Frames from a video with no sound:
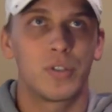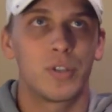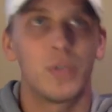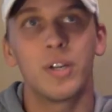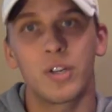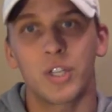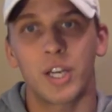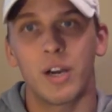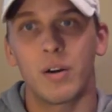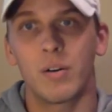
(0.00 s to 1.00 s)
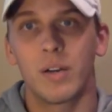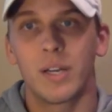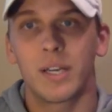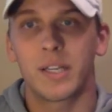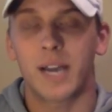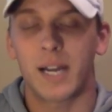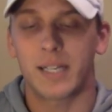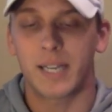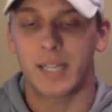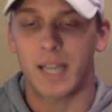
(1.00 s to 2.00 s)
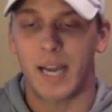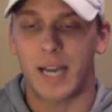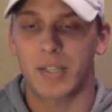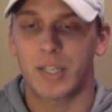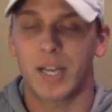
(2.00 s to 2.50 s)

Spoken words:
2 years ago. He got dead last.